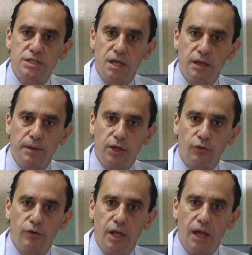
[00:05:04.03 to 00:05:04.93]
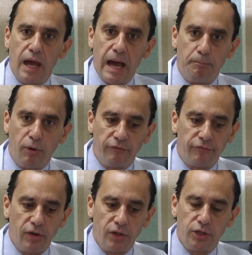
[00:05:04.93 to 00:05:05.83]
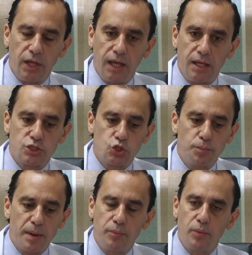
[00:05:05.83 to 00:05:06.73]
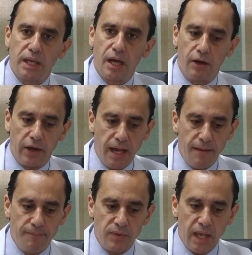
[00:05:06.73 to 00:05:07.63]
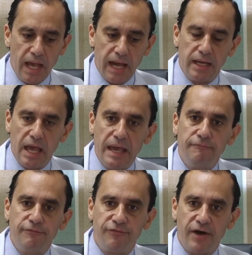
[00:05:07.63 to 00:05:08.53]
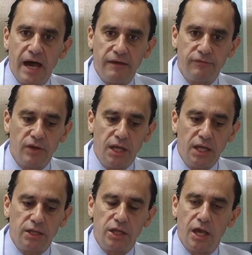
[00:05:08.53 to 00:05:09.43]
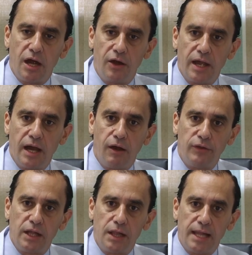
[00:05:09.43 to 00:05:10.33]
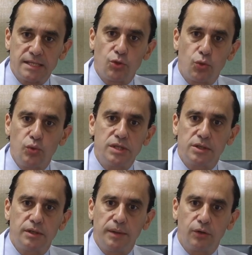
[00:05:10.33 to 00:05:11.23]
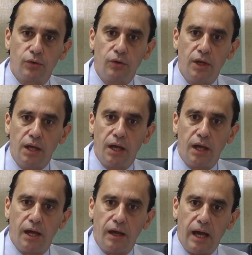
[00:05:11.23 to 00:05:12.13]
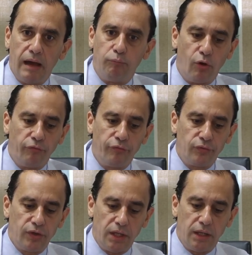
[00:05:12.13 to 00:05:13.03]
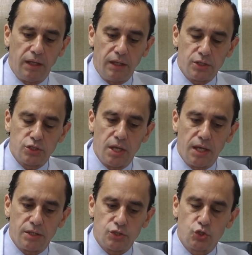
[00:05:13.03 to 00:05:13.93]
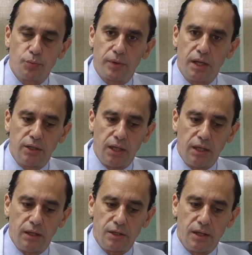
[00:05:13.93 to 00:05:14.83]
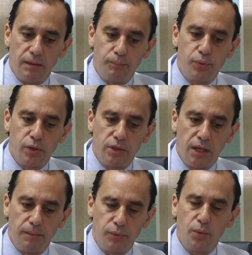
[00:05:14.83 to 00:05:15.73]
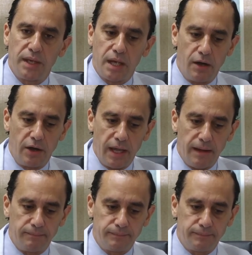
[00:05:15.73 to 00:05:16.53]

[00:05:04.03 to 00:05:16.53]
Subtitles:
centimeters above the suprapubic area. And M5, the area of the last 3 centimeters above the the pubic area.